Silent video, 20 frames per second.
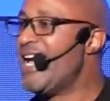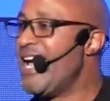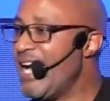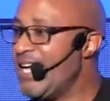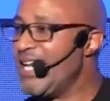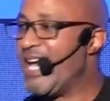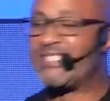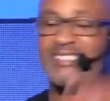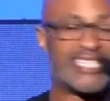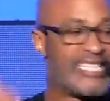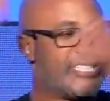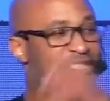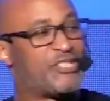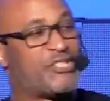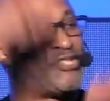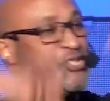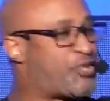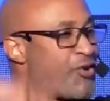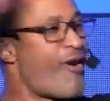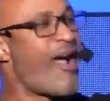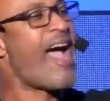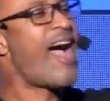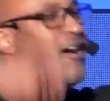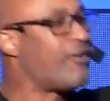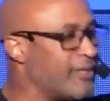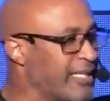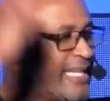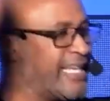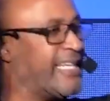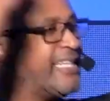And as he's
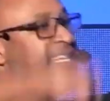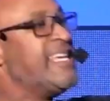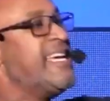drowning,